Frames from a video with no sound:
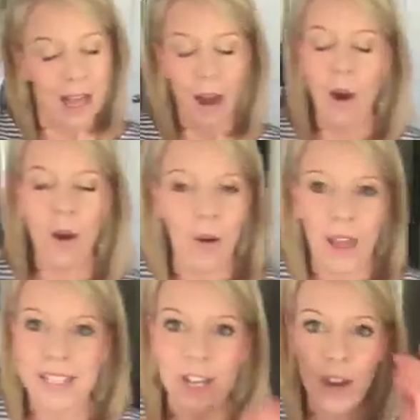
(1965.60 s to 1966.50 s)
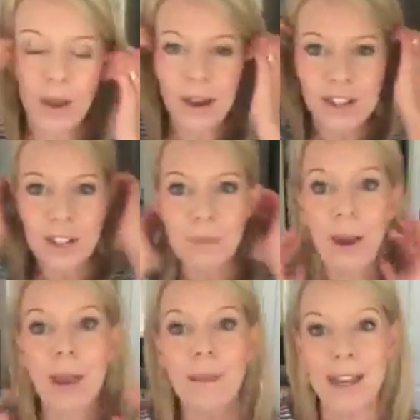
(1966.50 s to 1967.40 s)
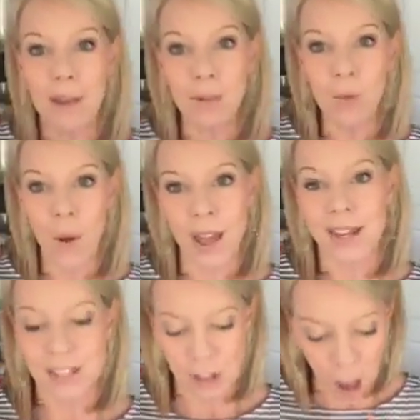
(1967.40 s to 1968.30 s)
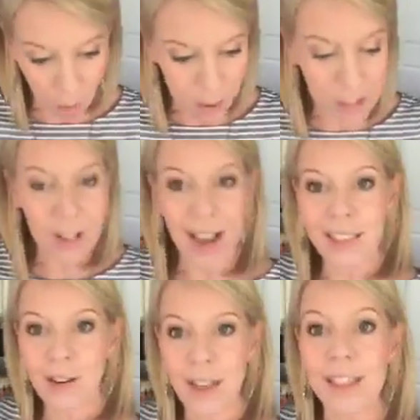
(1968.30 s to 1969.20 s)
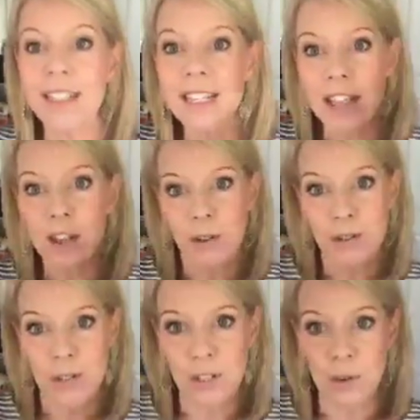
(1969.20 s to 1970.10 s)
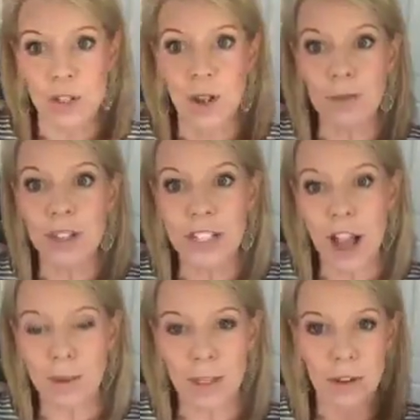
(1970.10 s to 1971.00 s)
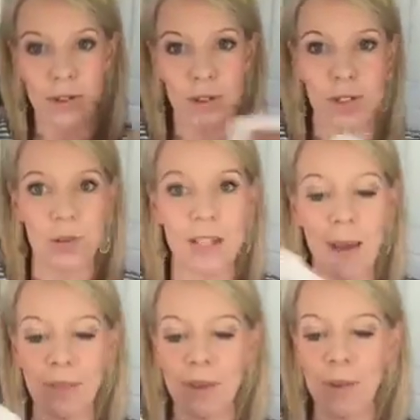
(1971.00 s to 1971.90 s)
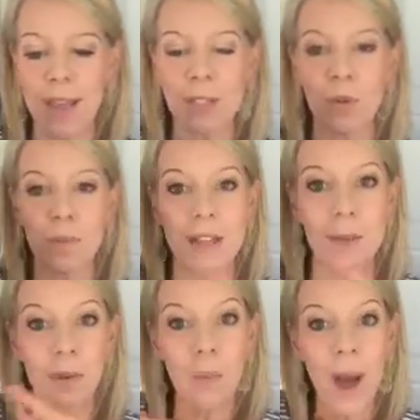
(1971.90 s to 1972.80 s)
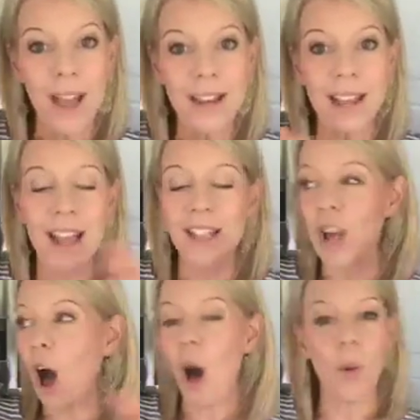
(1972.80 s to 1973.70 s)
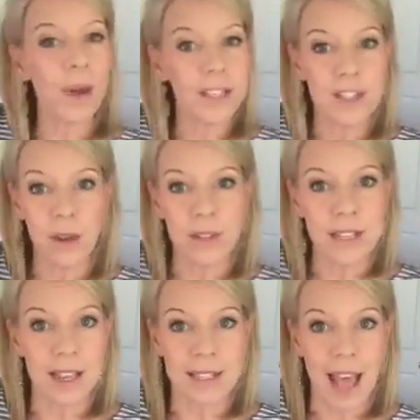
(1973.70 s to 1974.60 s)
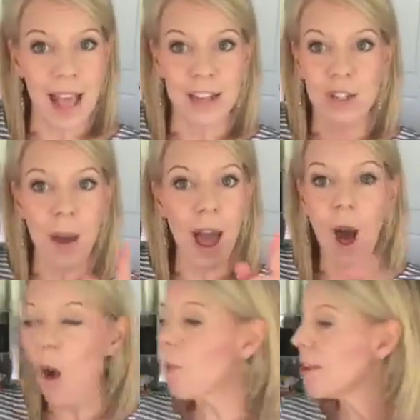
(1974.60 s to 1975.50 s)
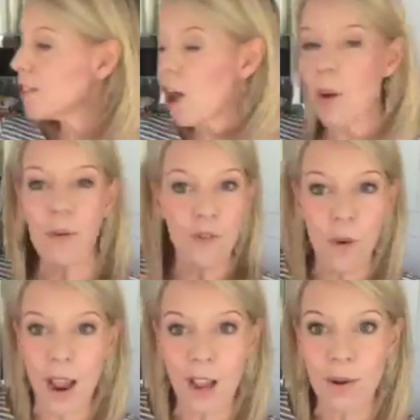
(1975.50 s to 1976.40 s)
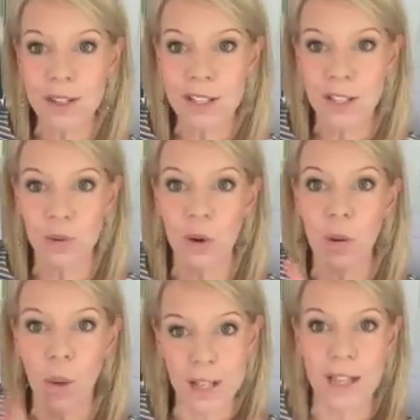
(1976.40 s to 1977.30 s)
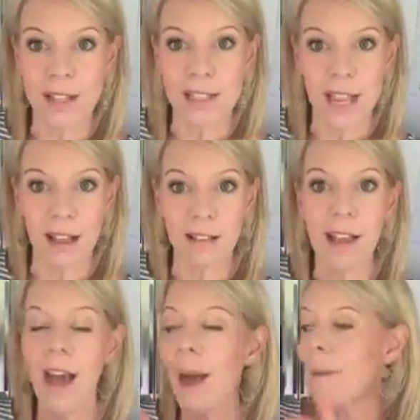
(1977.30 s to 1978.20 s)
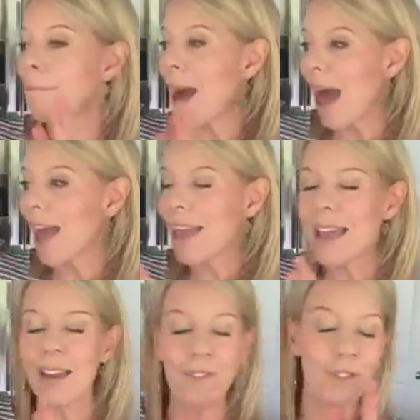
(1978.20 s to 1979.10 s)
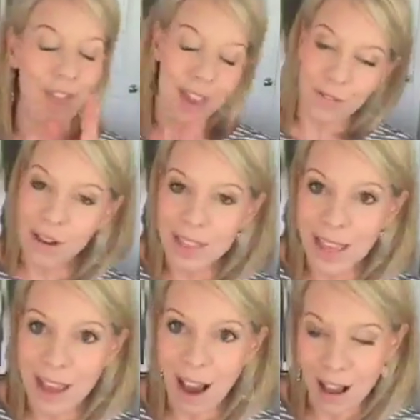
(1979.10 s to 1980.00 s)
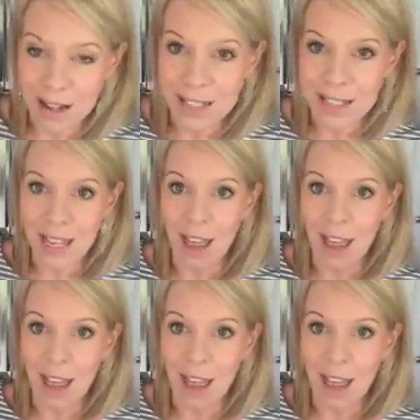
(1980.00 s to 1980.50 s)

Oh, that's a great question. Probably my number one is to always check the, and this is at the grocery store. So I'm just talking about the grocery store. Top three ways would be number one, to always know the sales ad. So I always know before I go into the store what's on sale. My favorite thing, honestly,